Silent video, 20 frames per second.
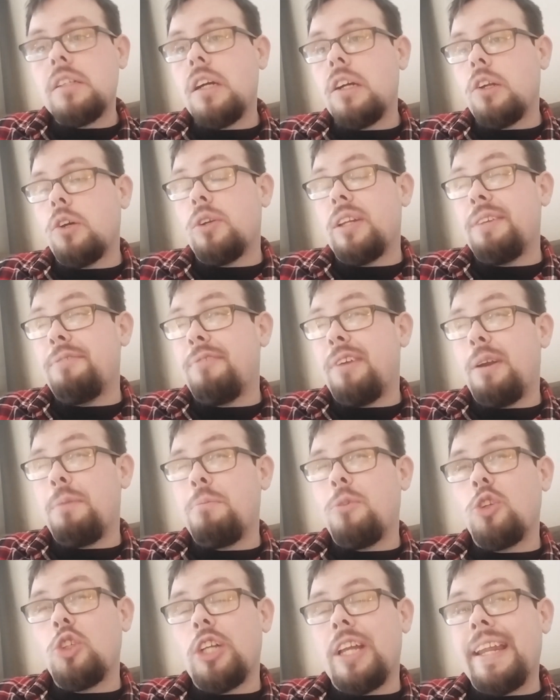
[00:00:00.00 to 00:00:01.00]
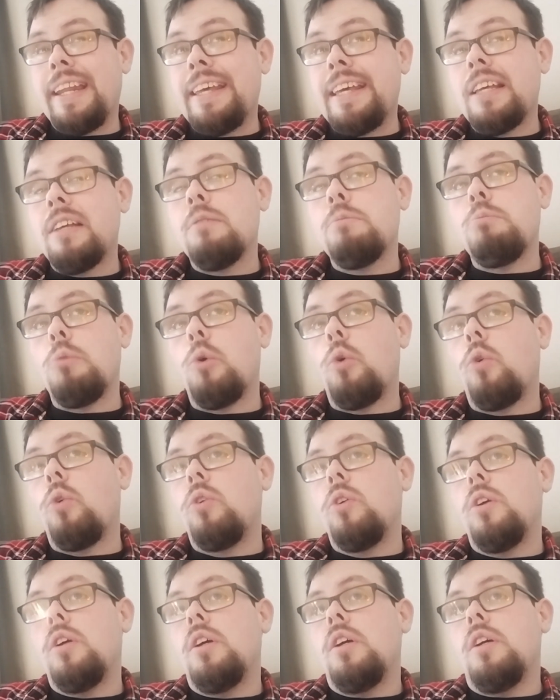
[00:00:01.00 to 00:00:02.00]
I don't need very much in it, but,
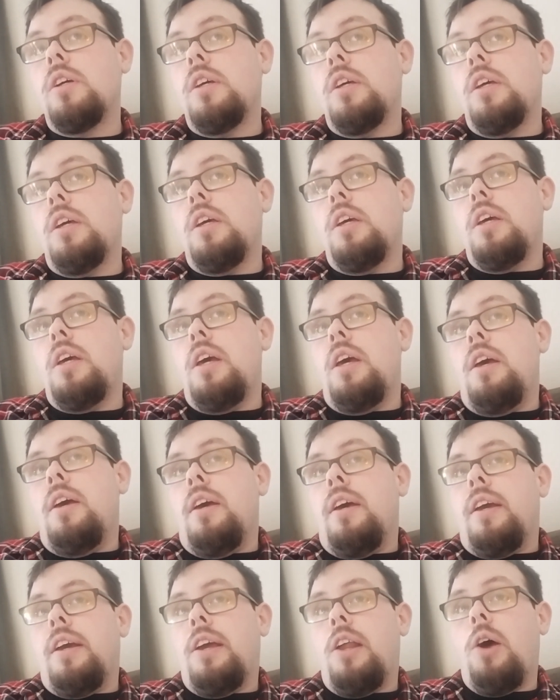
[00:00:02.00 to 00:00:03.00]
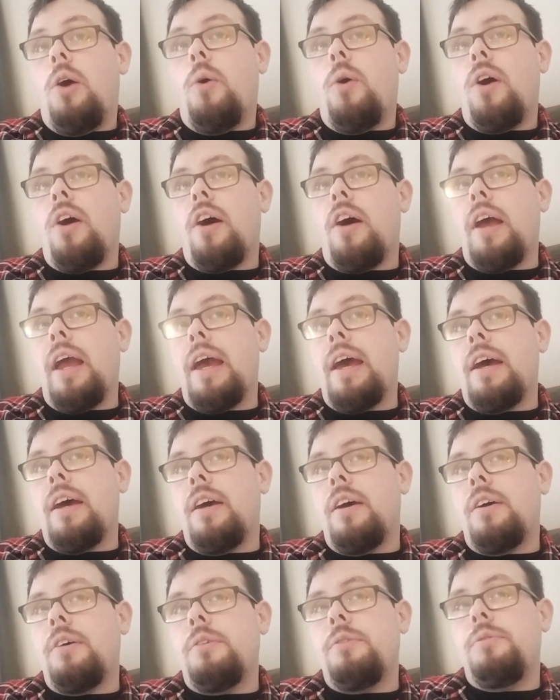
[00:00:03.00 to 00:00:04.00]
you know, I
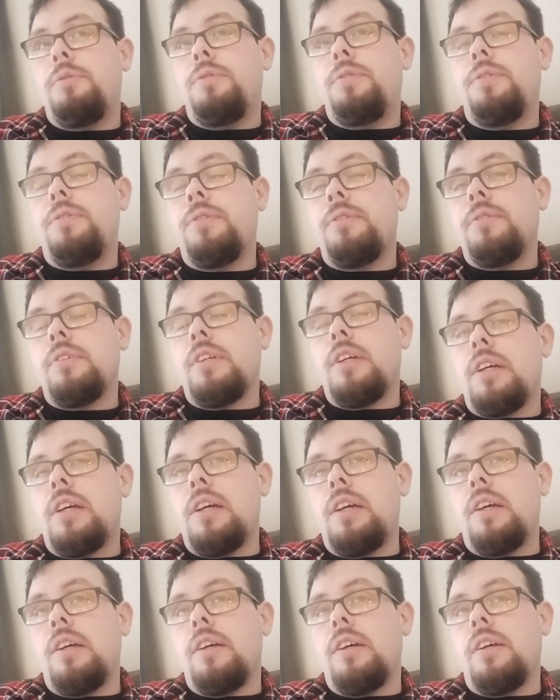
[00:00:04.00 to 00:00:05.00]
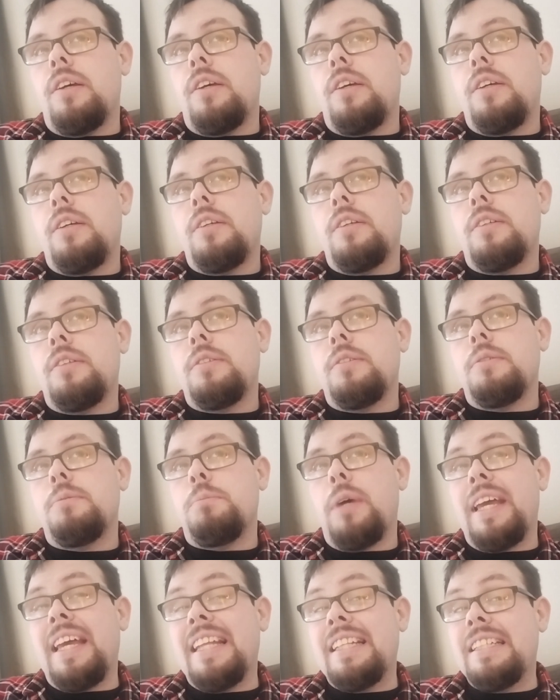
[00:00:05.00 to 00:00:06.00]
have
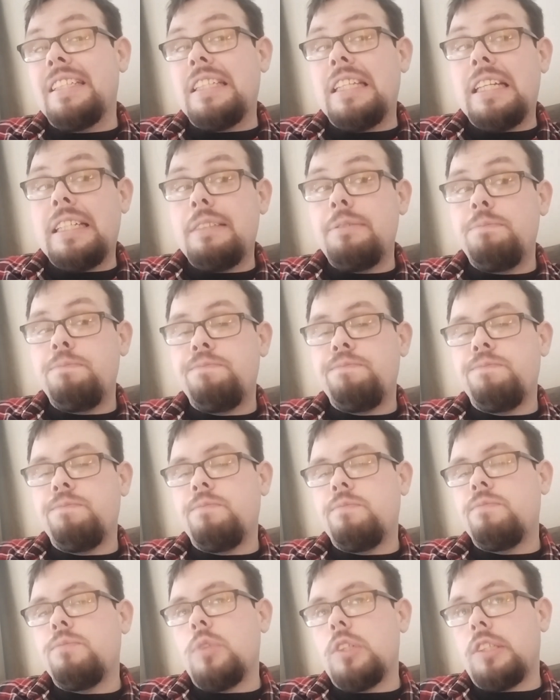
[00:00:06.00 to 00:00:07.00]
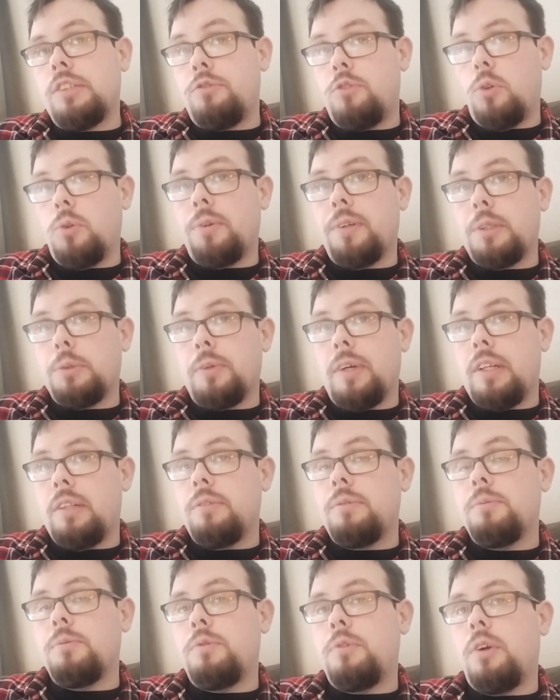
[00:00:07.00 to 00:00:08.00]
my insulin, which I've took as
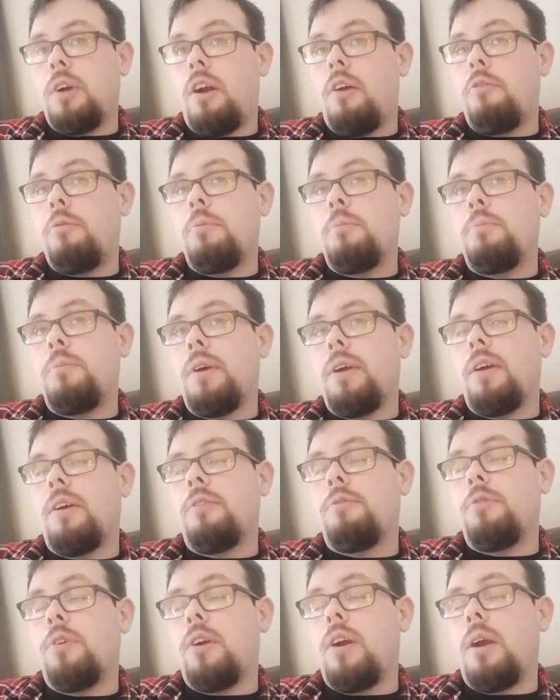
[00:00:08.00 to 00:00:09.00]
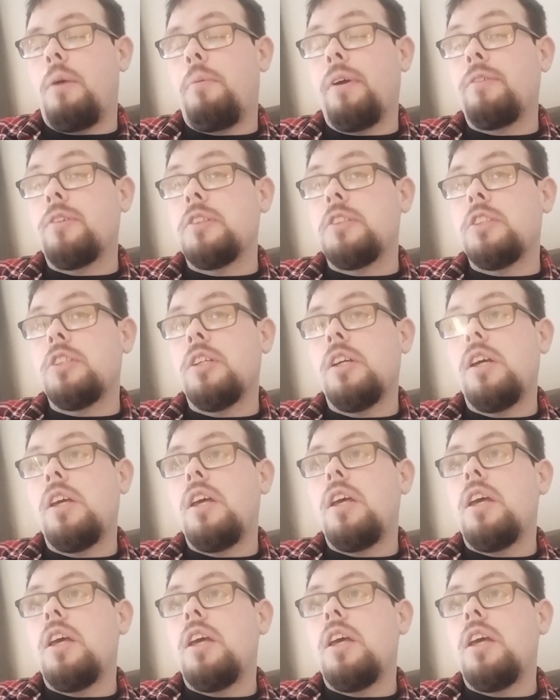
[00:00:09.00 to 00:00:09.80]
well for our breakfast.